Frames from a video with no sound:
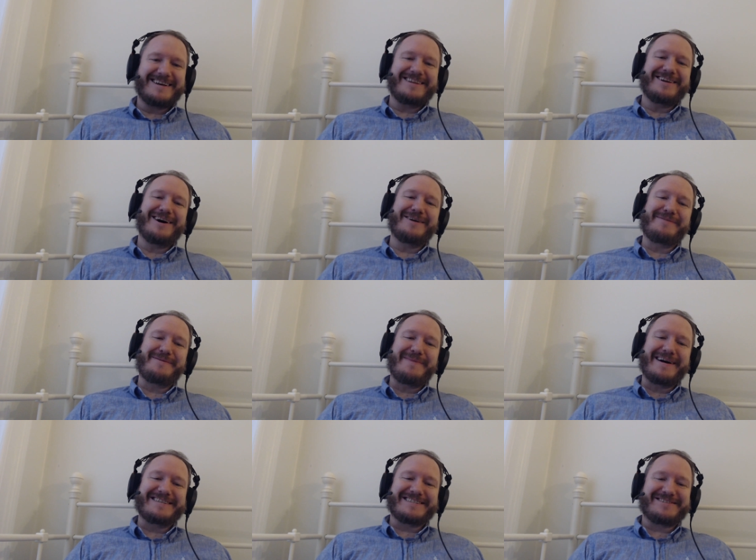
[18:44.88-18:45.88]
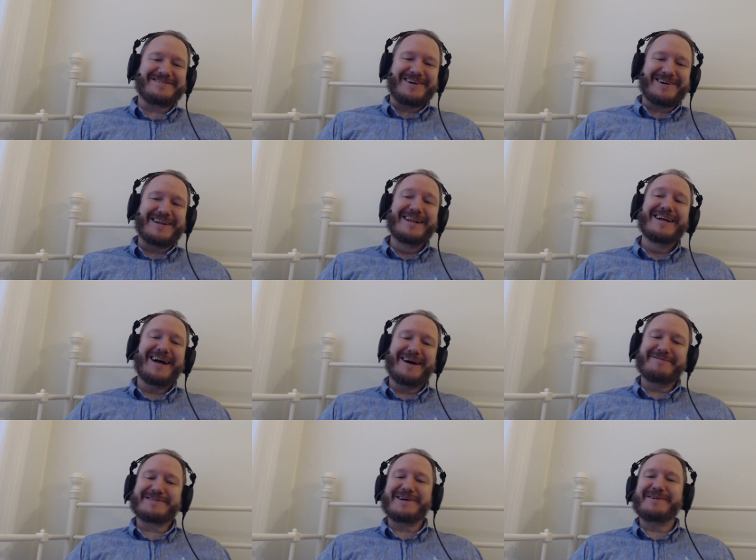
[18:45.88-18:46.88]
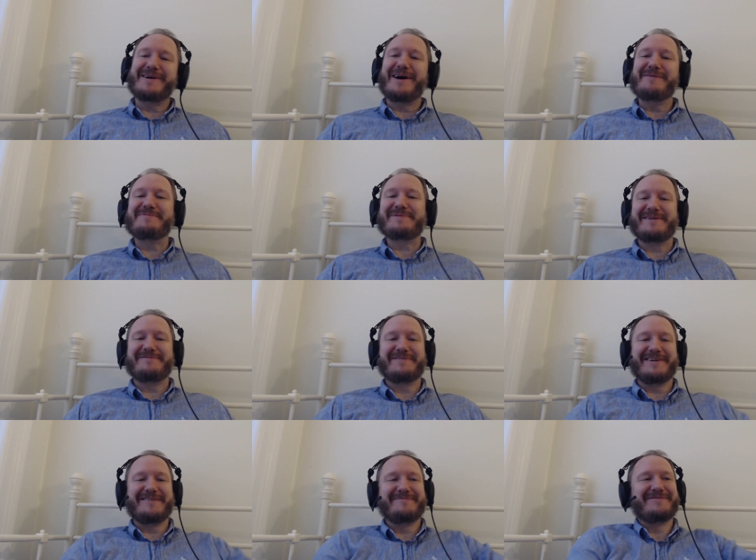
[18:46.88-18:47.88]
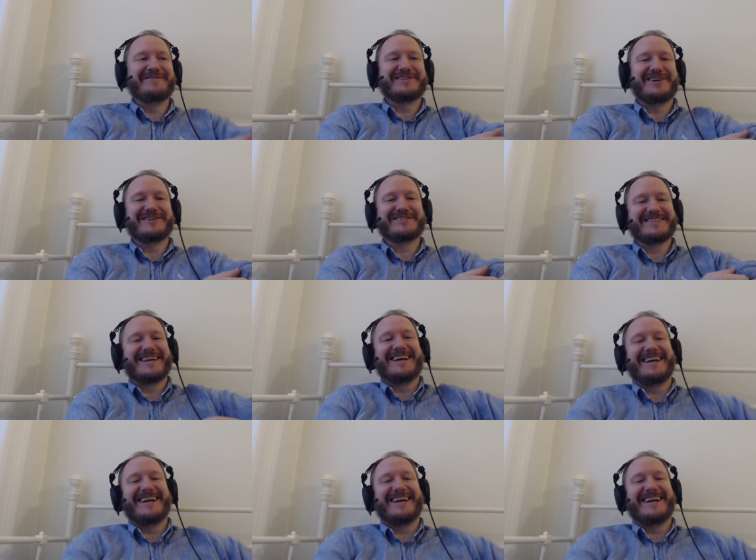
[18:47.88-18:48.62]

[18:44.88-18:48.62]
No, we might struggle. I'm sorry. I hope you can forgive me, Richarlison.